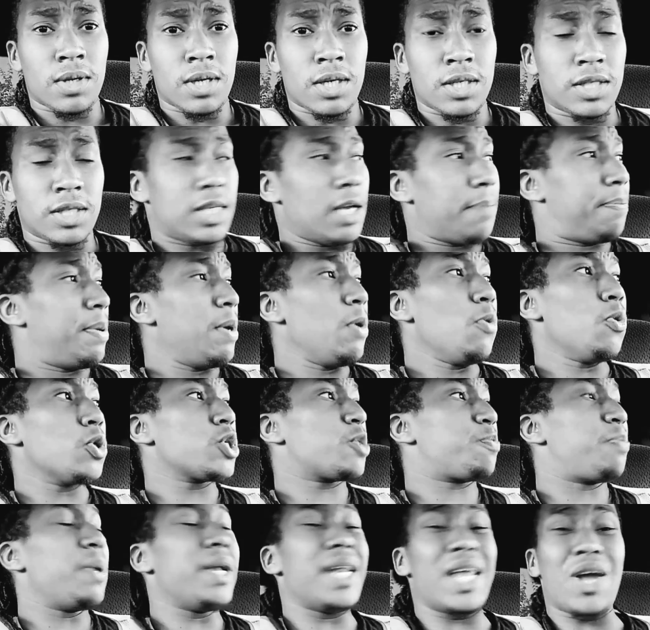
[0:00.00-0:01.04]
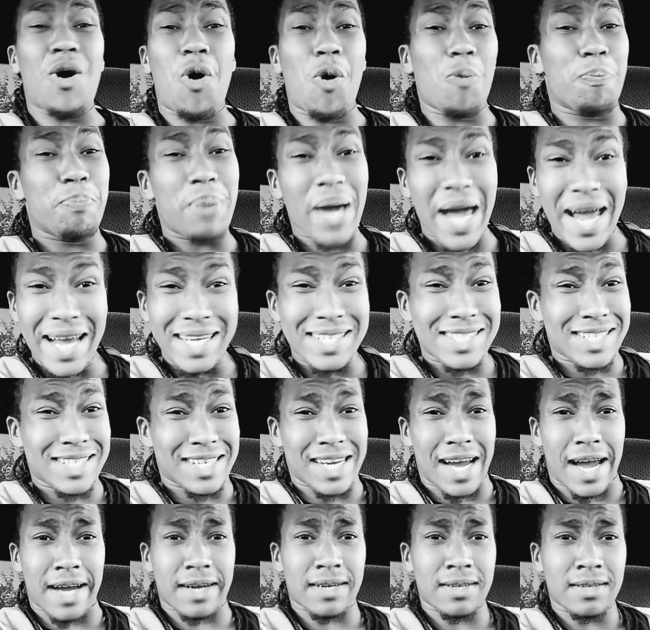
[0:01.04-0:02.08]
Shit, people will spend their whole
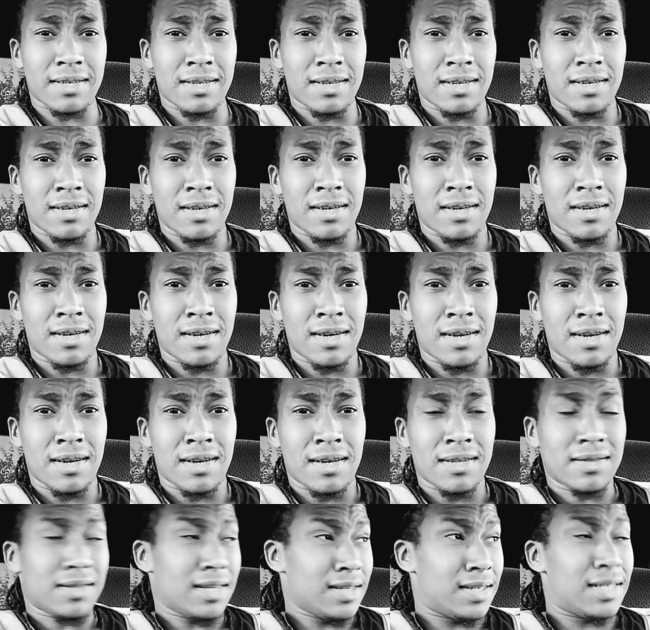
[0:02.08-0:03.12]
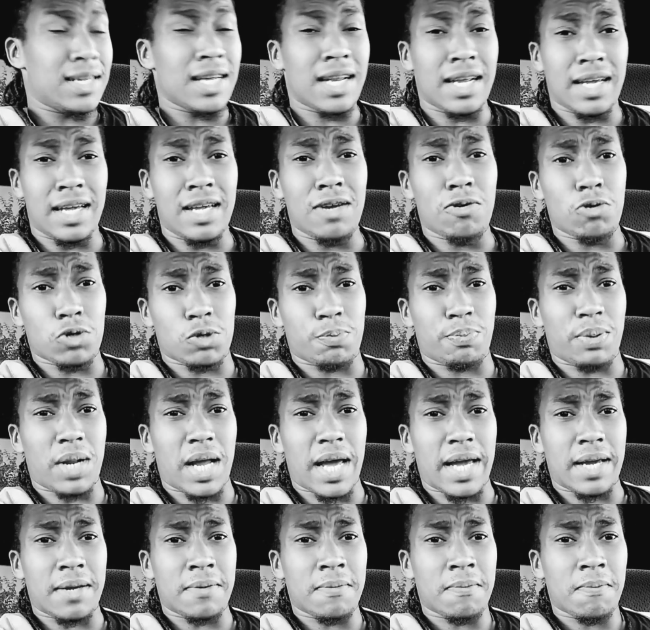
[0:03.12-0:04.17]
paycheck to see the Eagles
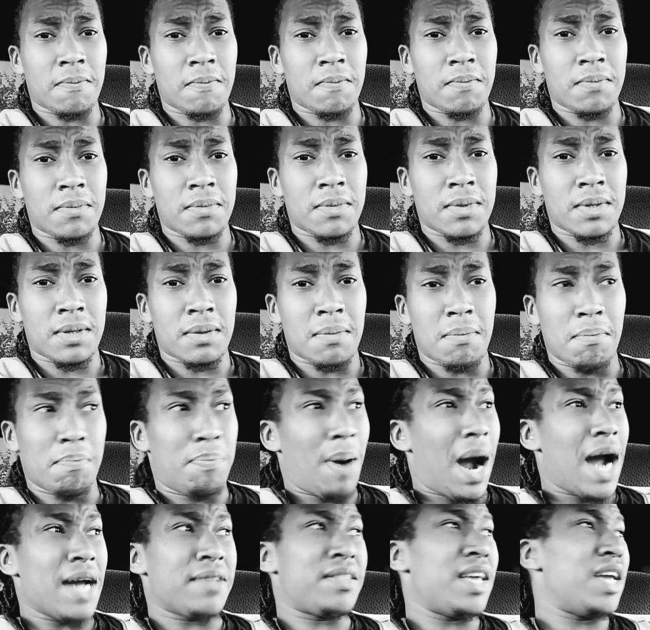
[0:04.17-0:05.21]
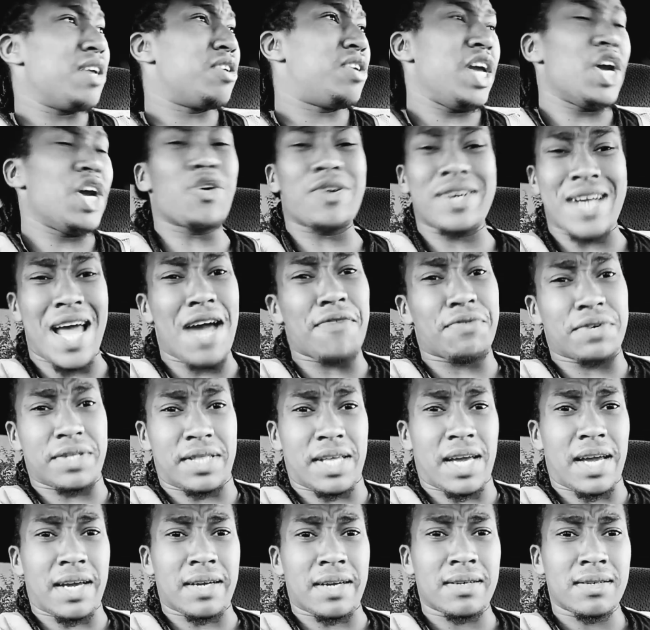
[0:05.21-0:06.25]
play, buy their gear and
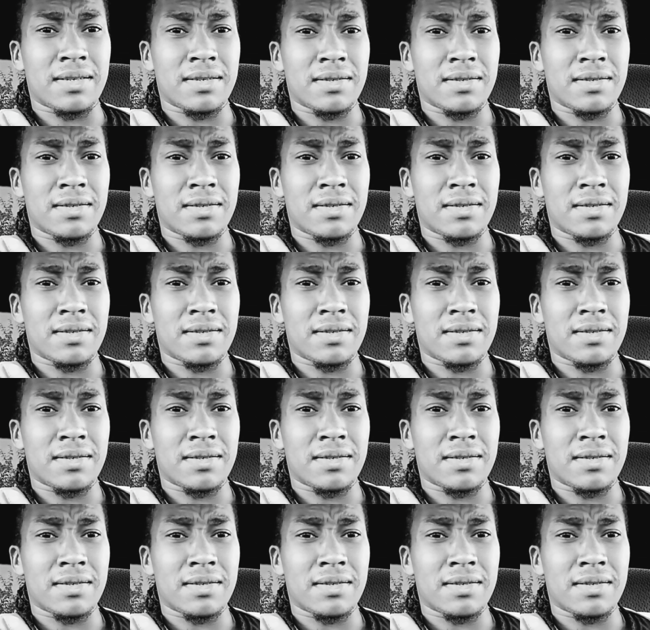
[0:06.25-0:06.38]
everything.